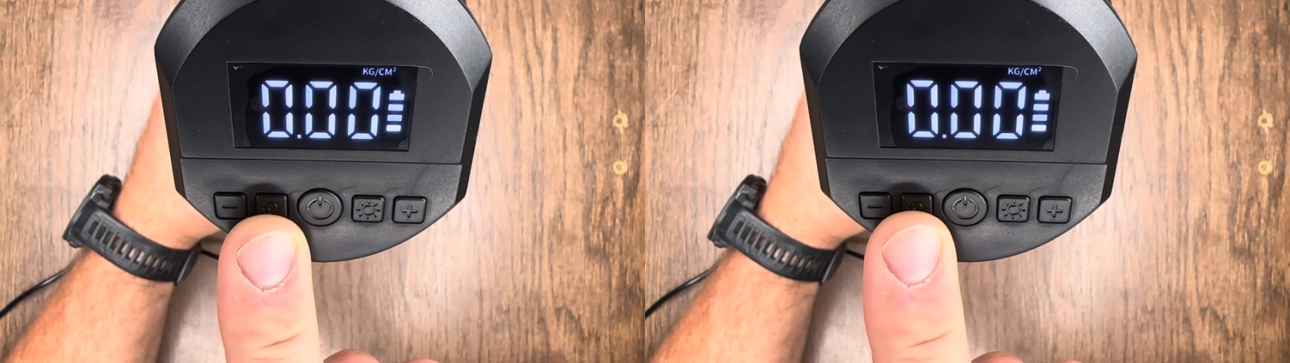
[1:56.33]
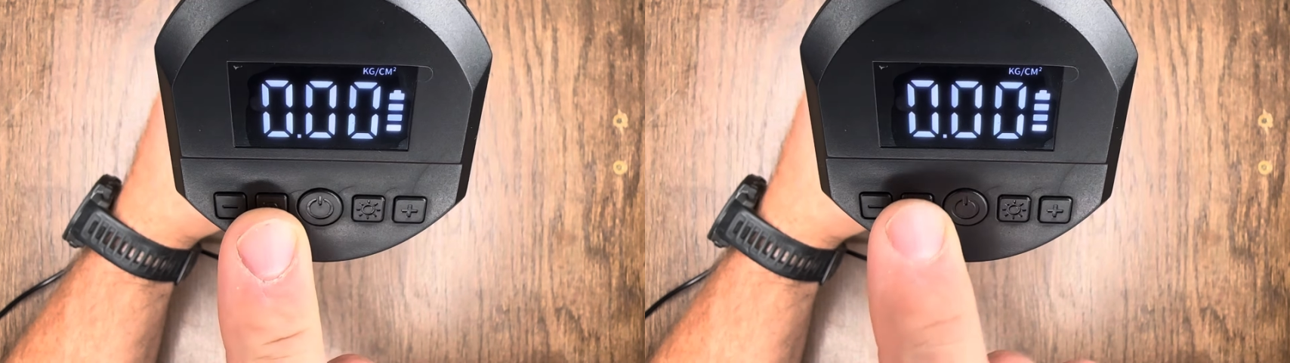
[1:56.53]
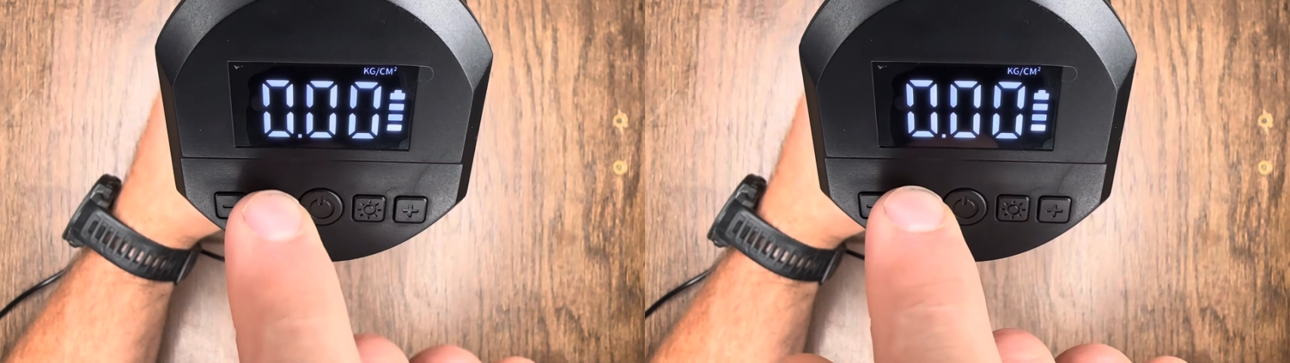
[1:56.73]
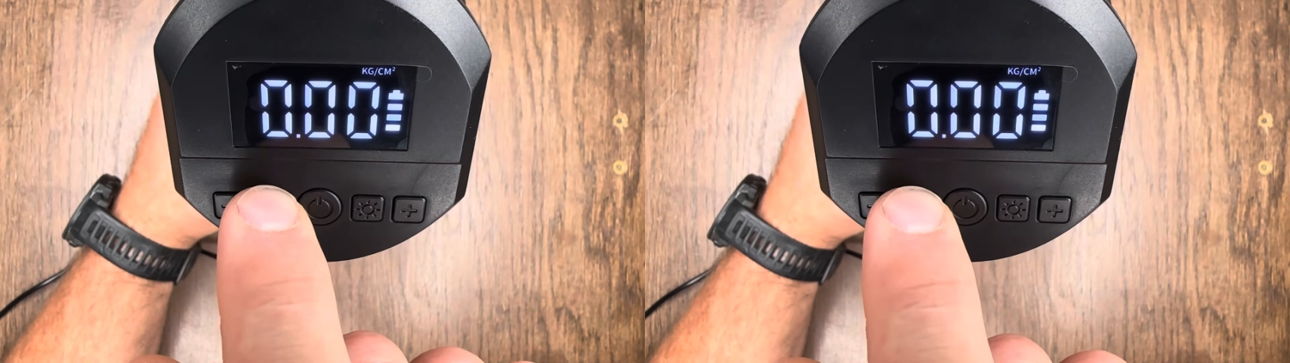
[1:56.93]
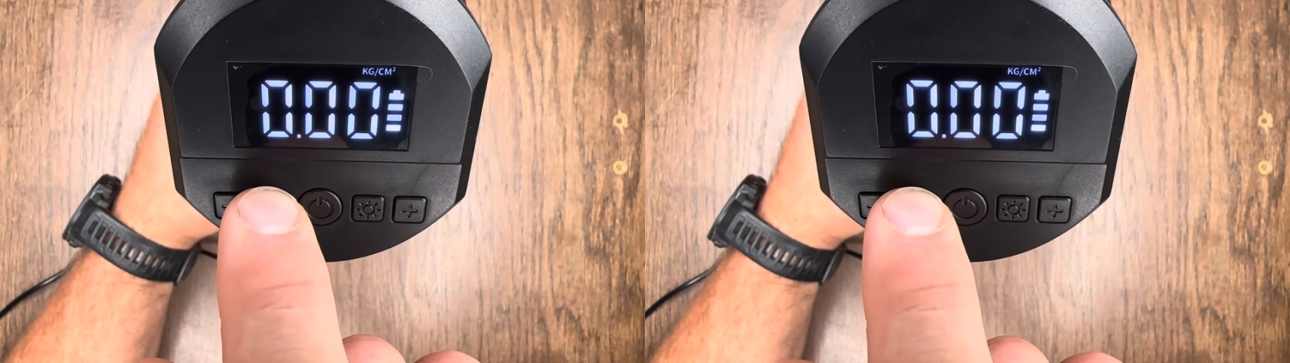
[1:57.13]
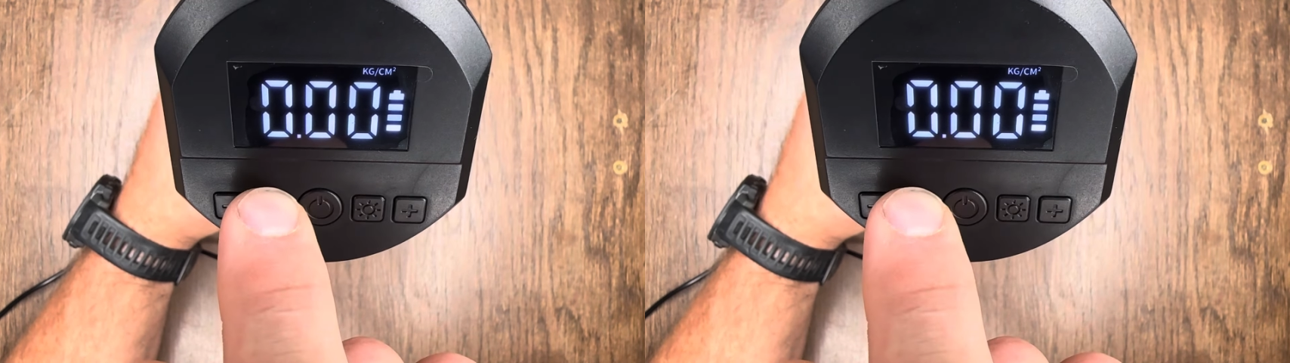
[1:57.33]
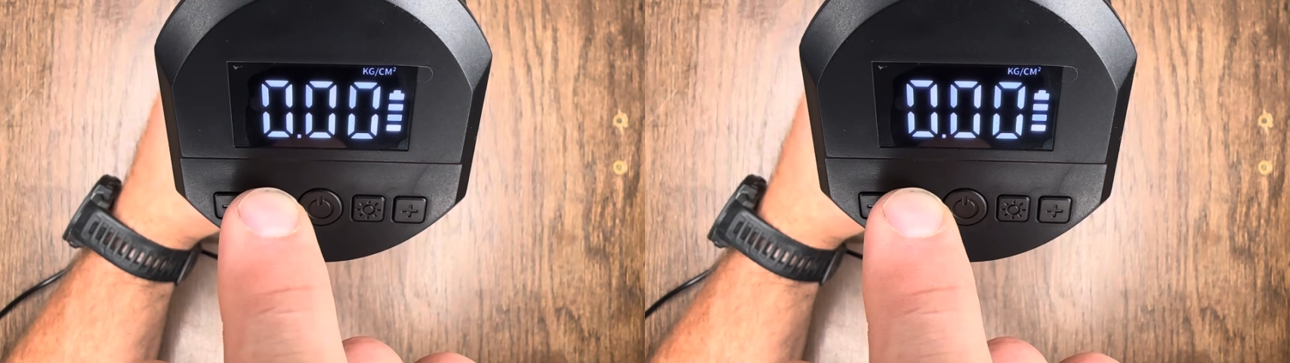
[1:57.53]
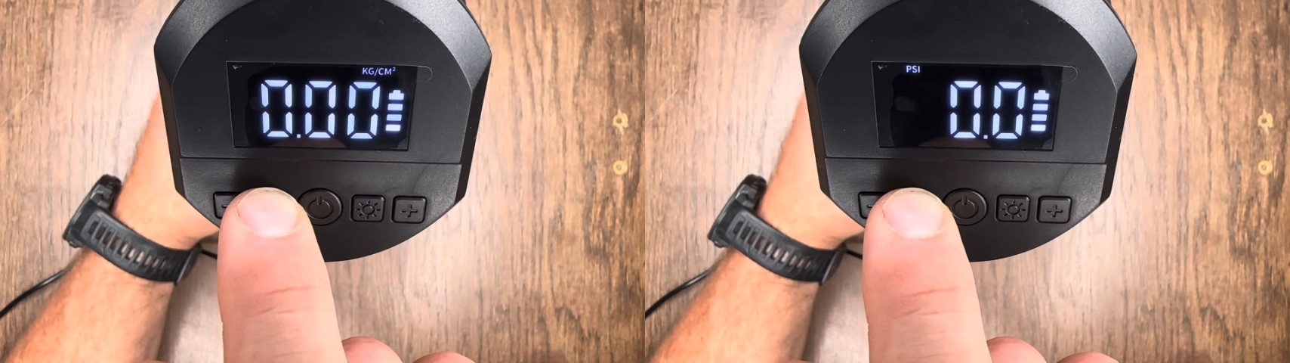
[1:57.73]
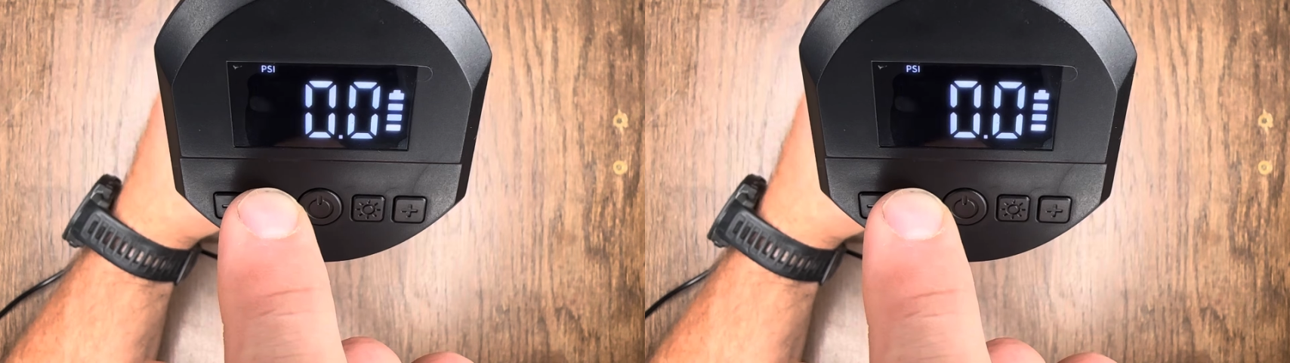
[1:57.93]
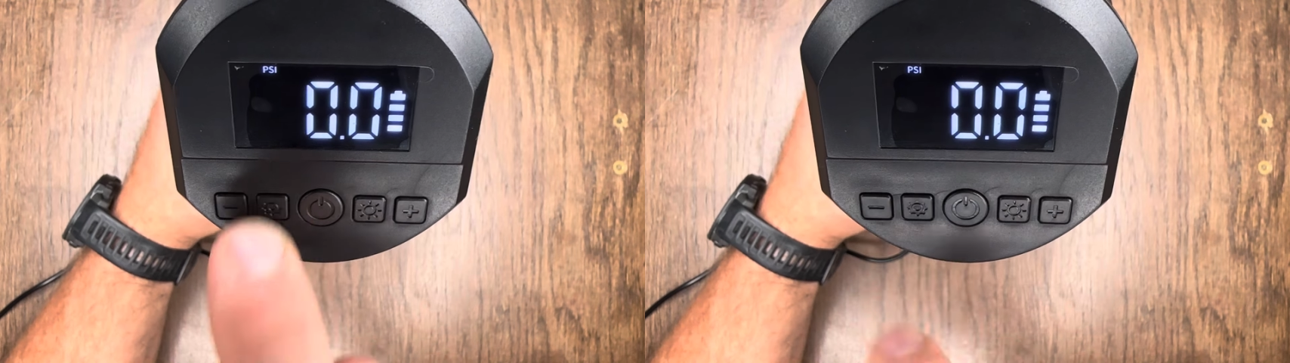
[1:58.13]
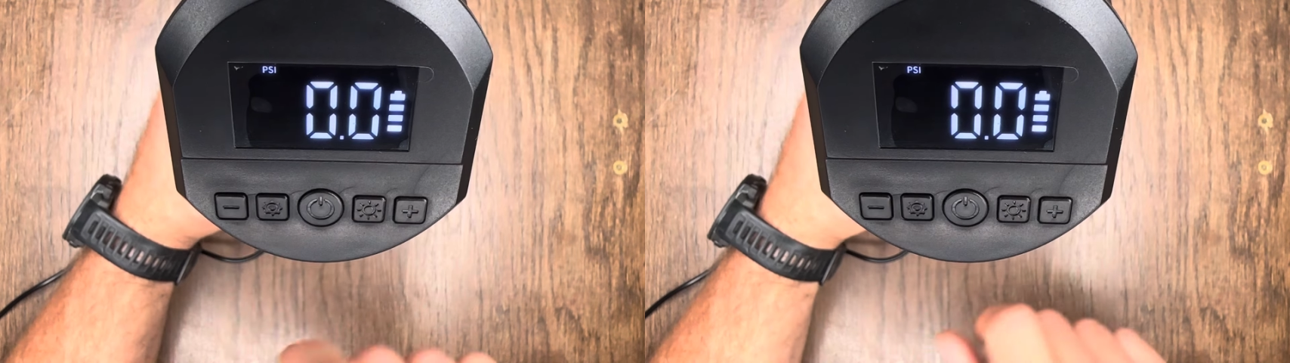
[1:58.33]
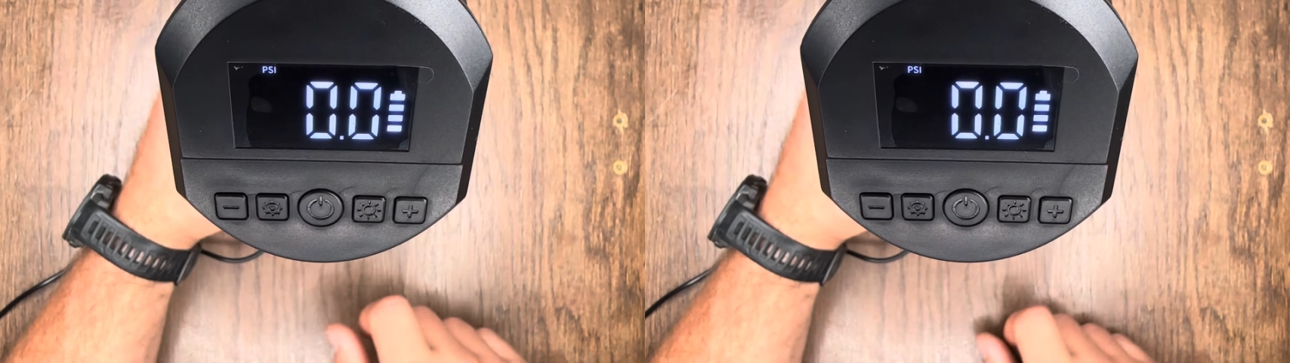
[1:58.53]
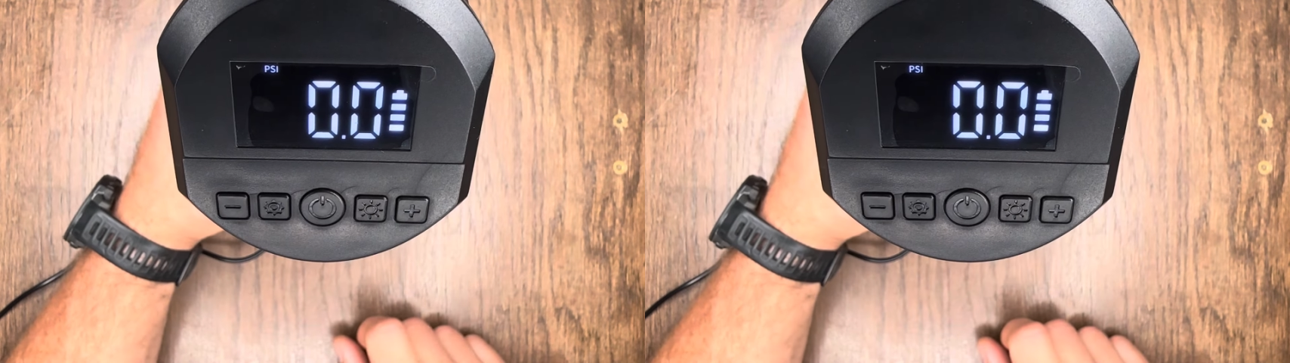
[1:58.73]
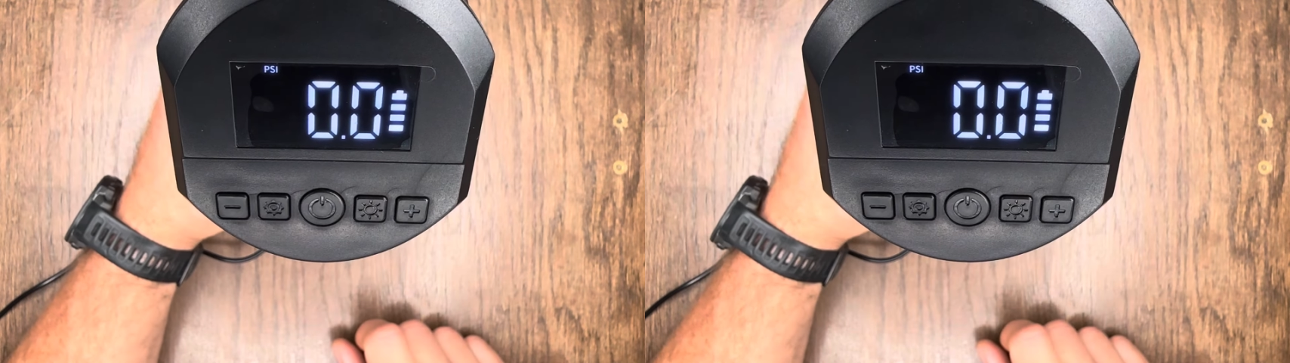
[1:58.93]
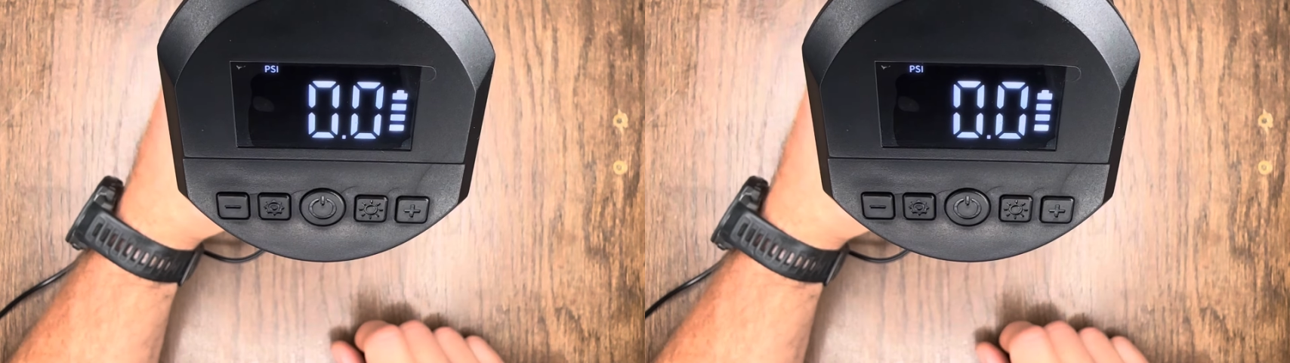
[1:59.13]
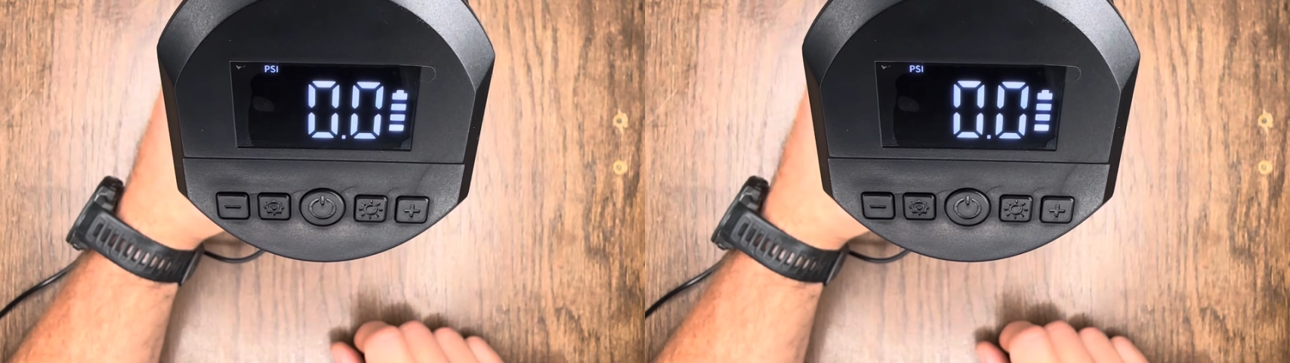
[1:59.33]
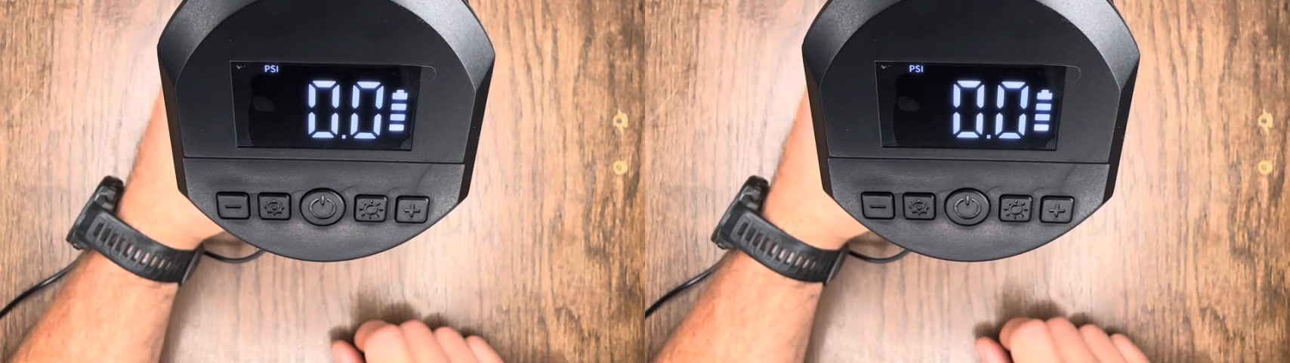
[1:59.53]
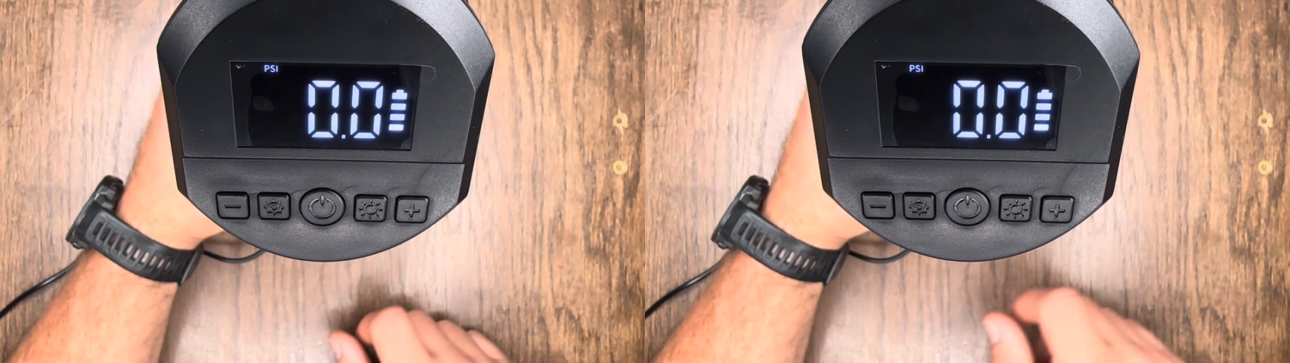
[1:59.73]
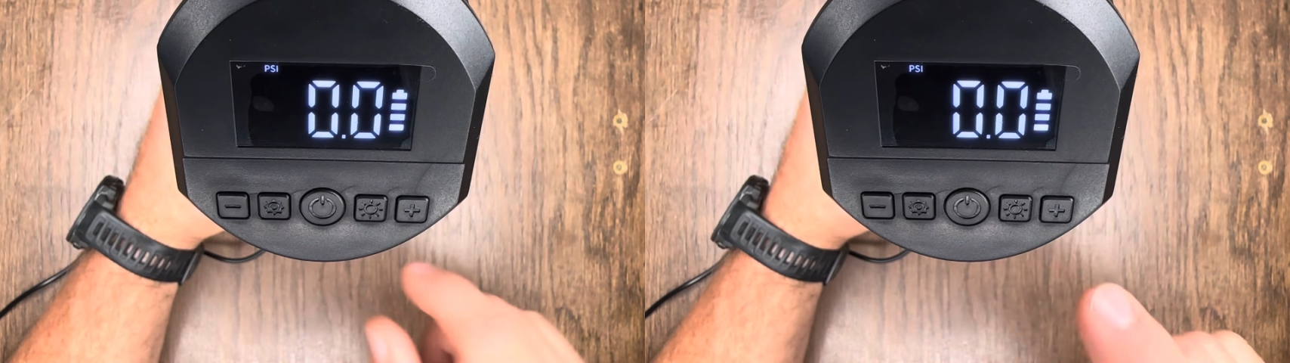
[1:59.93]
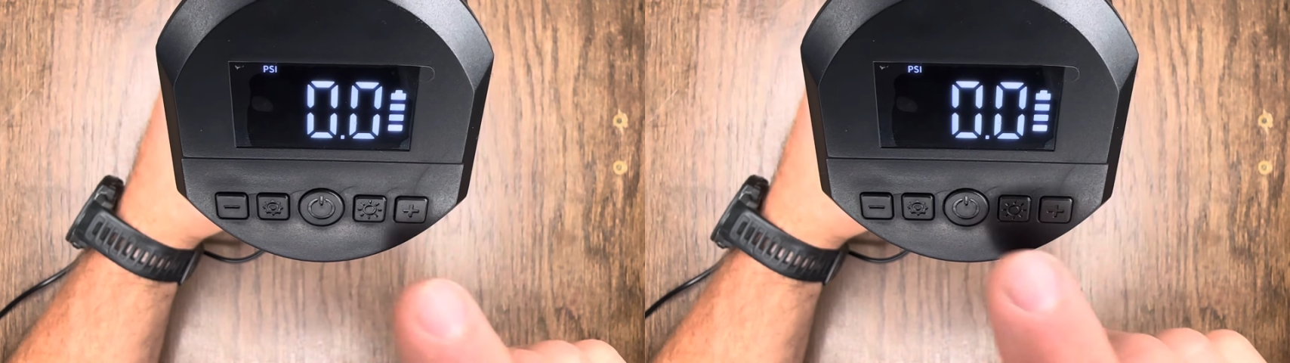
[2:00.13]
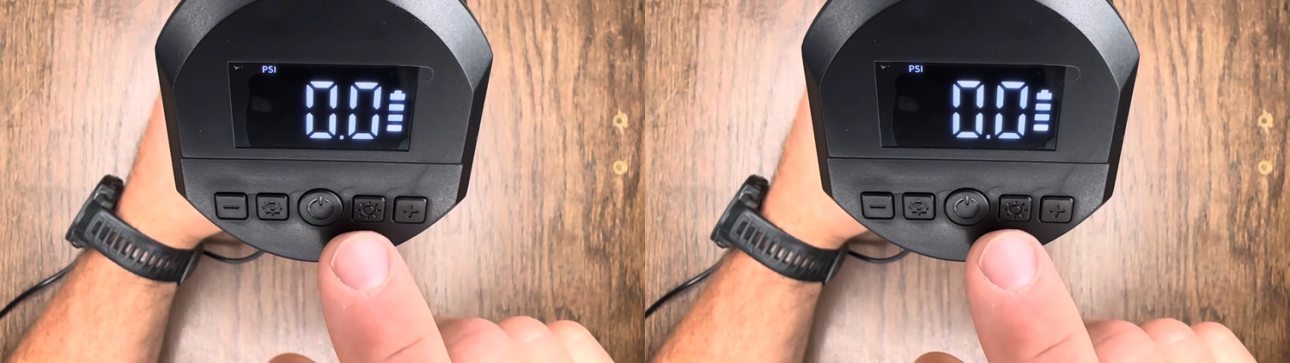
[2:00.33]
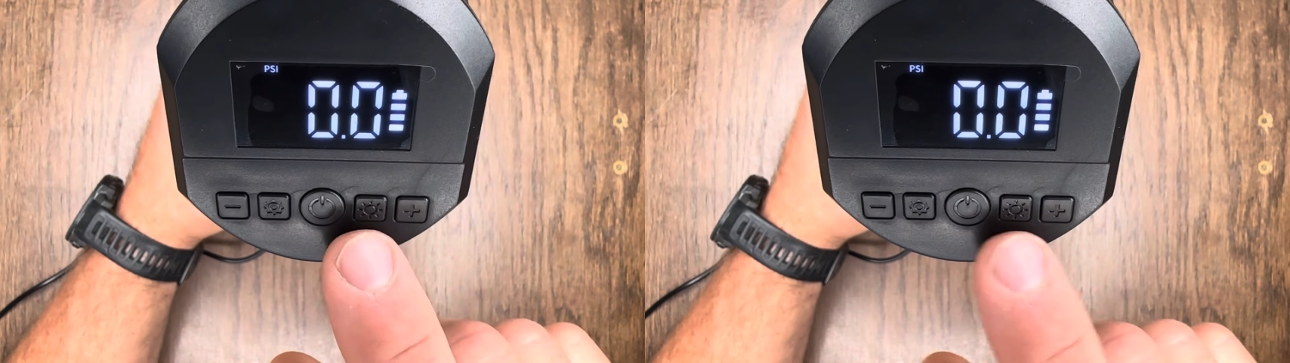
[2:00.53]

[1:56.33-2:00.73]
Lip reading: [unreadable: no face in view]